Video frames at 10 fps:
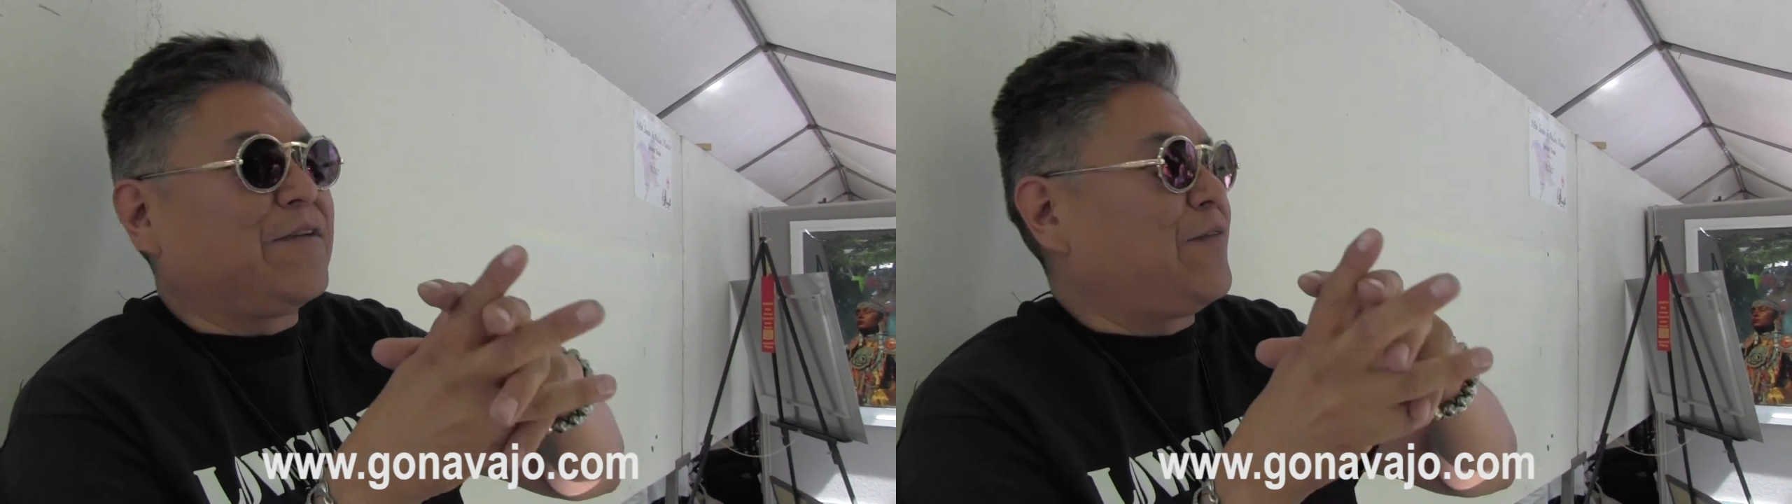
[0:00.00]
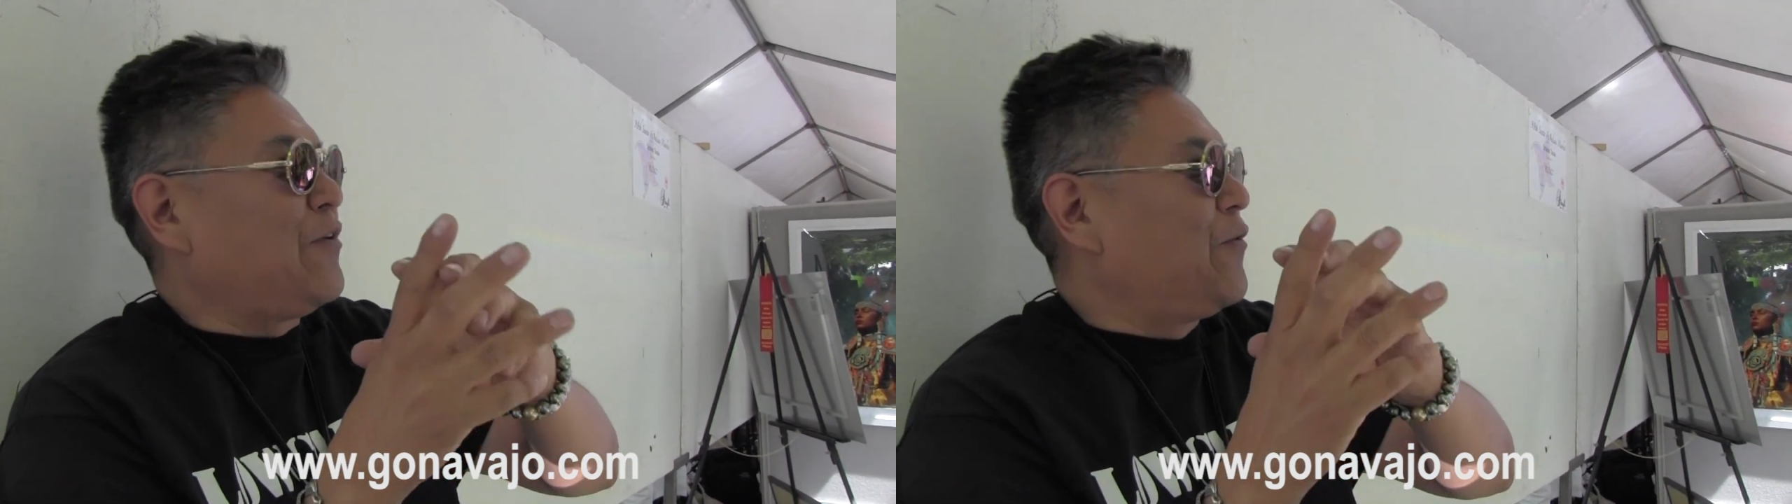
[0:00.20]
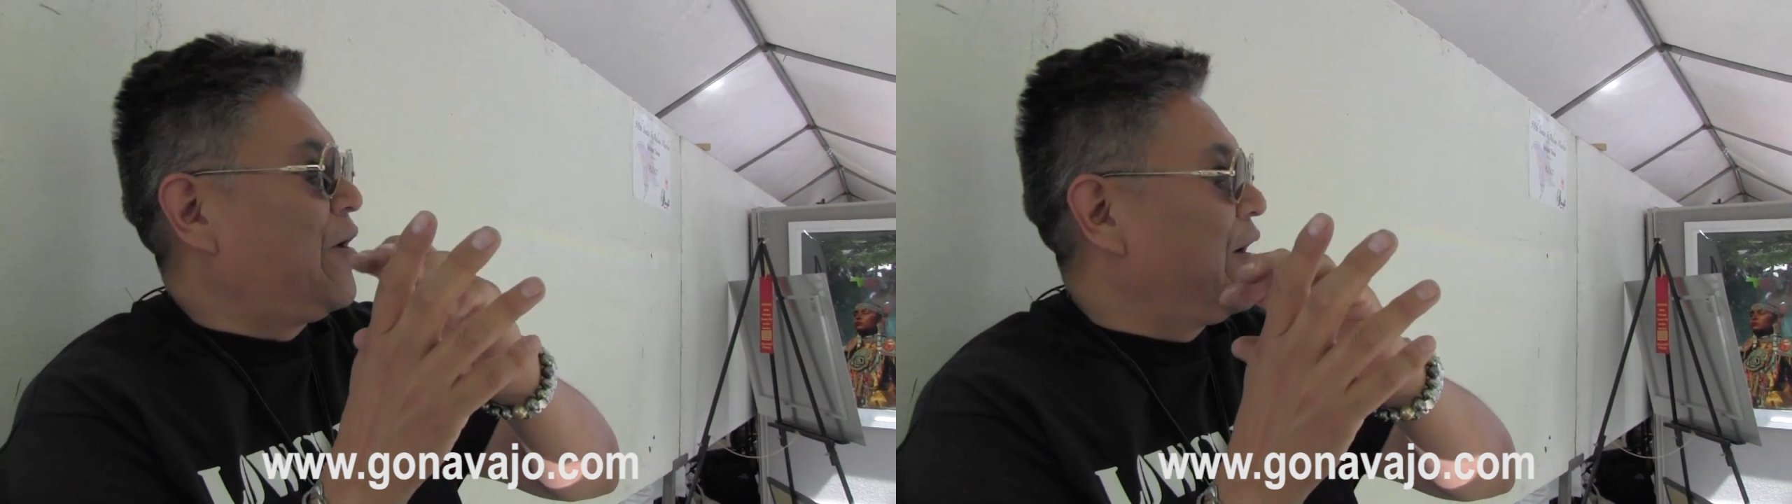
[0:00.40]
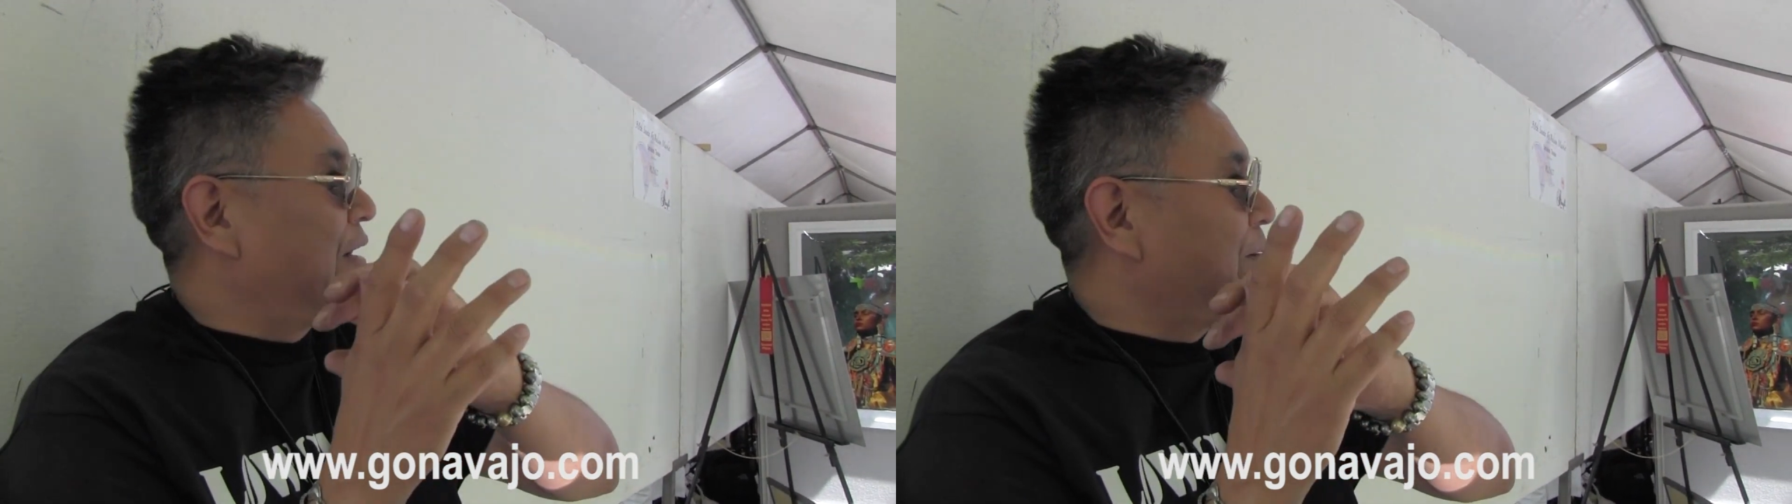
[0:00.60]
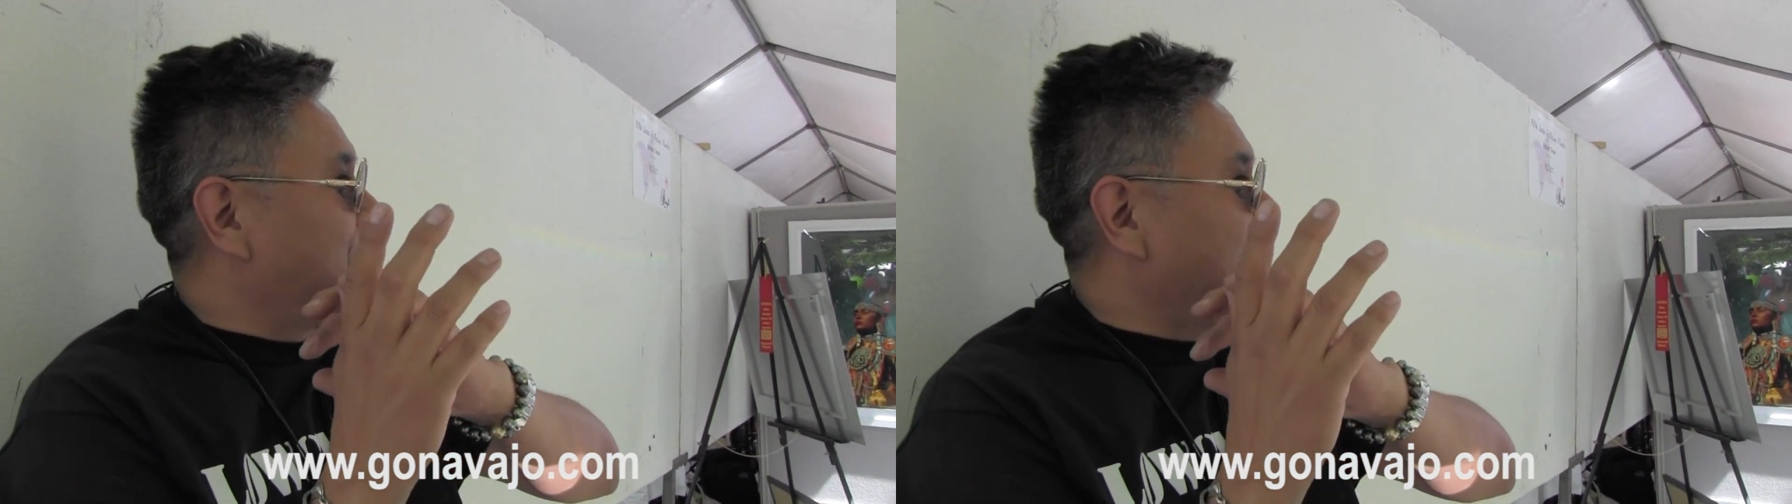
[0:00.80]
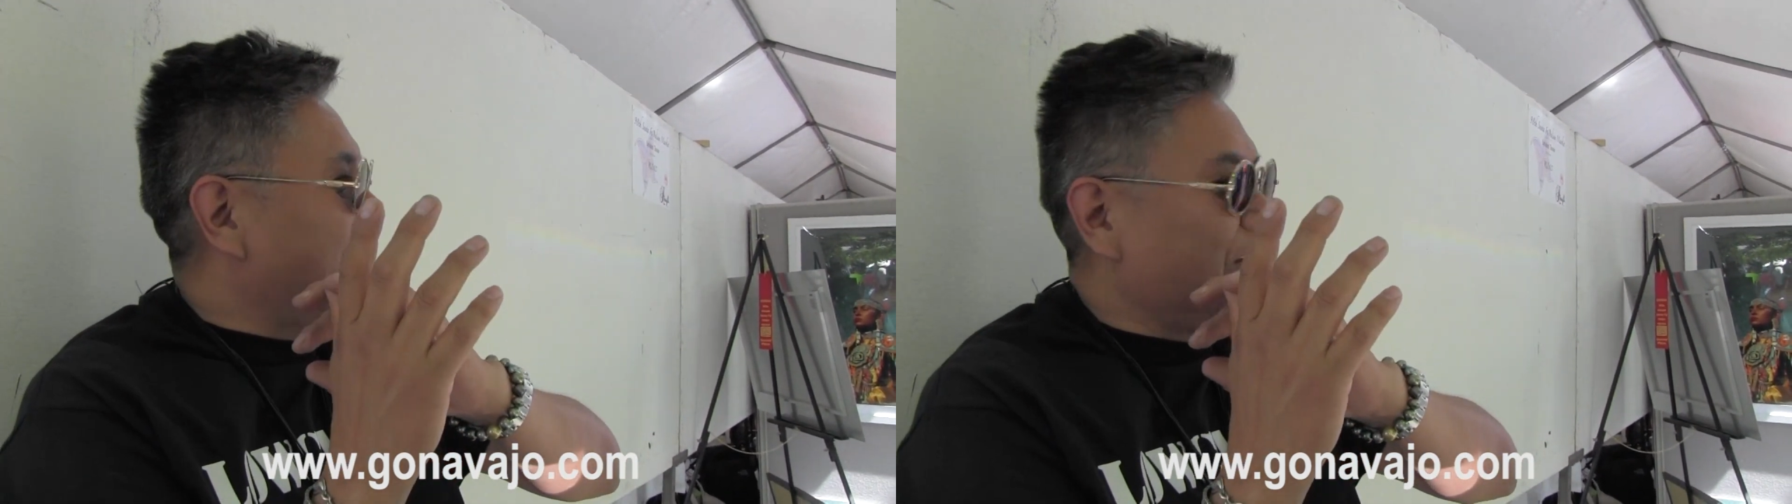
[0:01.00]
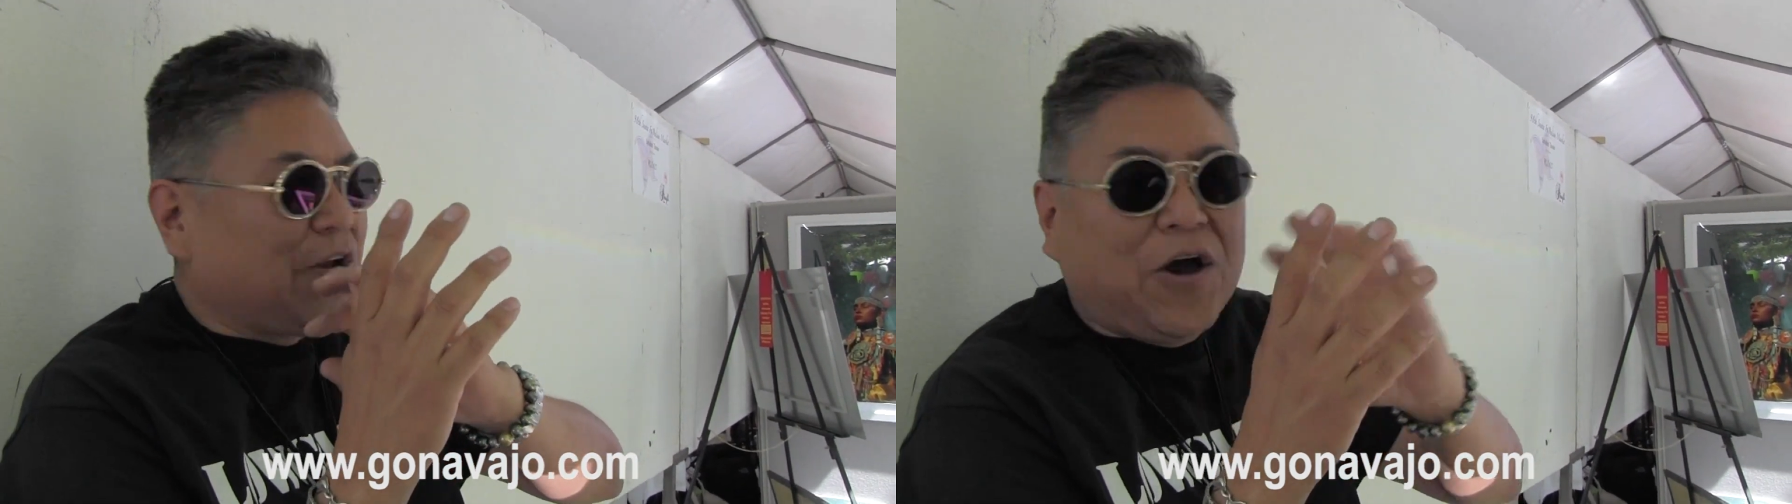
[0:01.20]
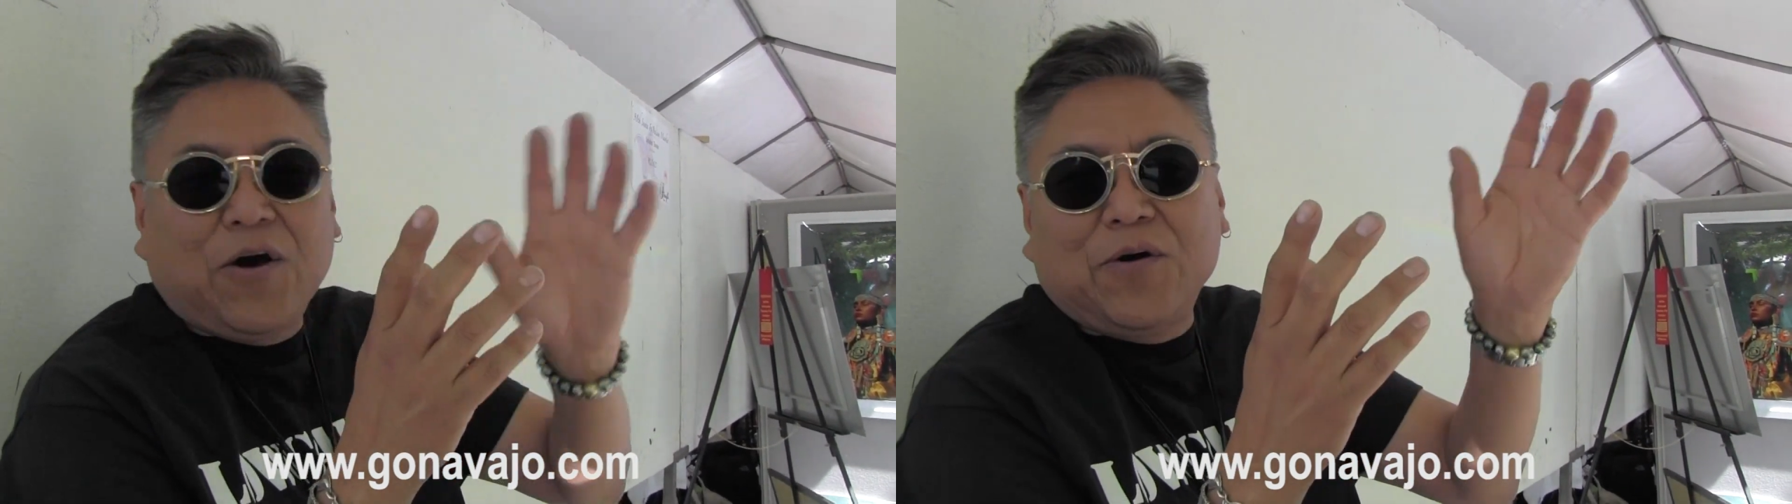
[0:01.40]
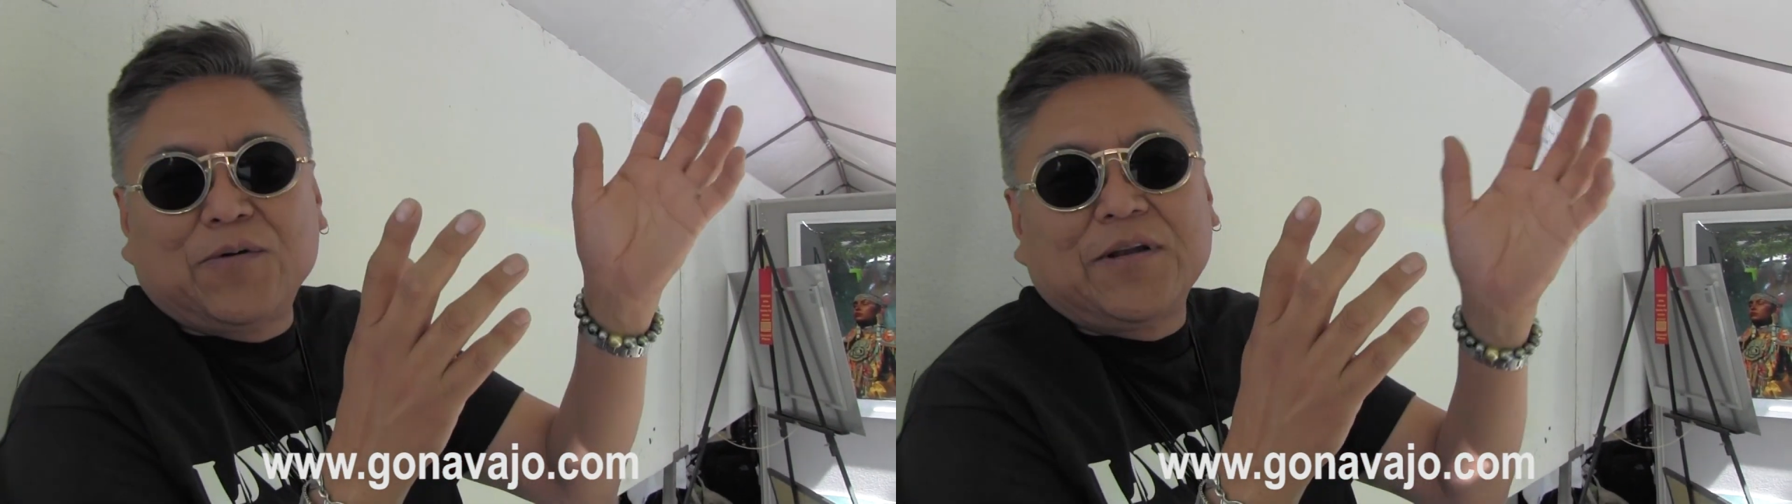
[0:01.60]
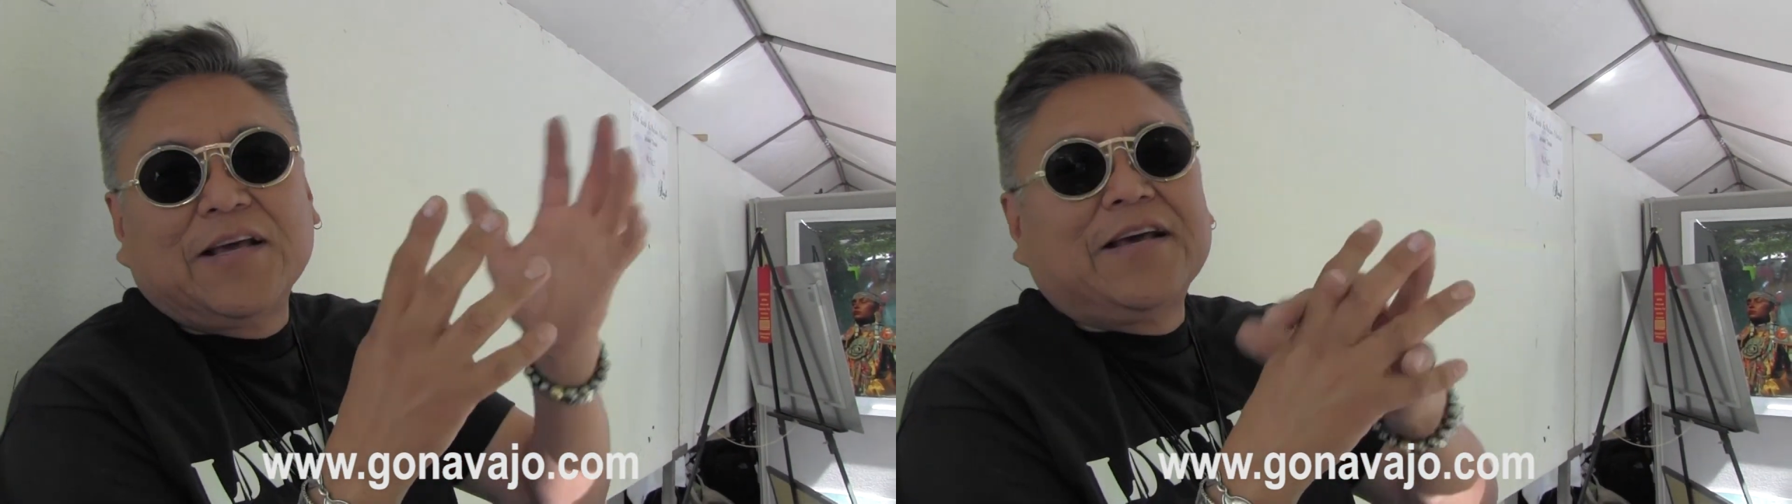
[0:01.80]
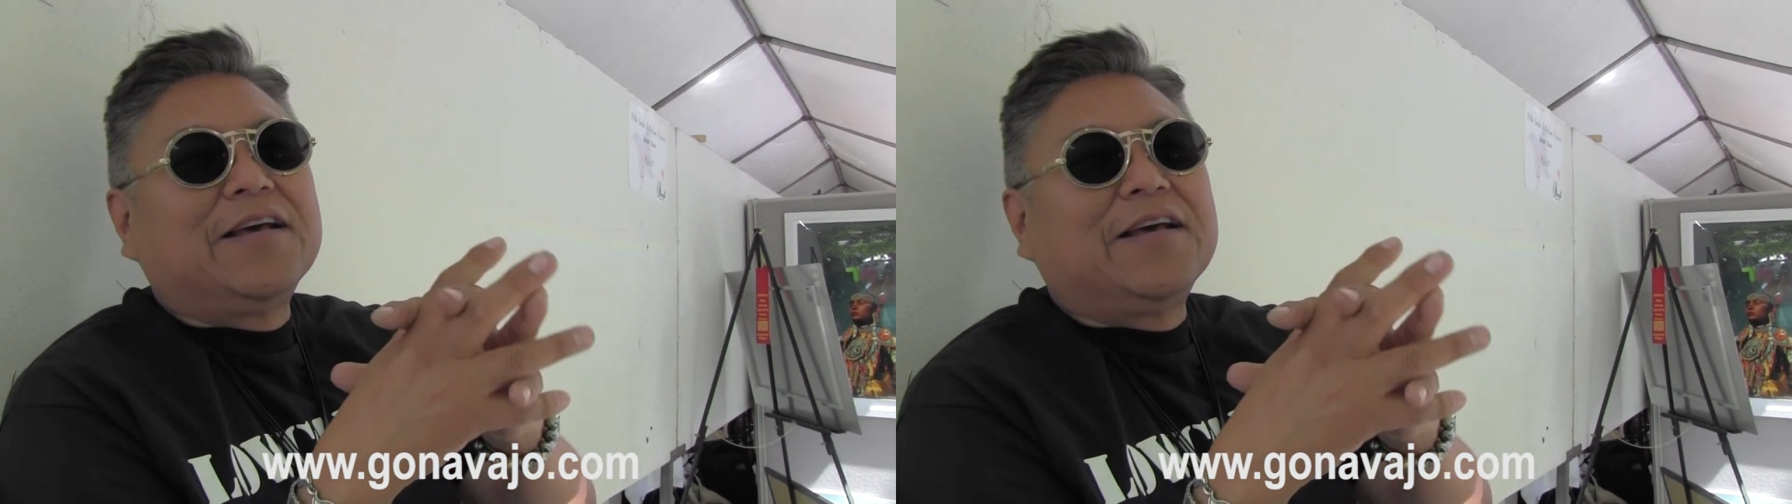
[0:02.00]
if you want to be known,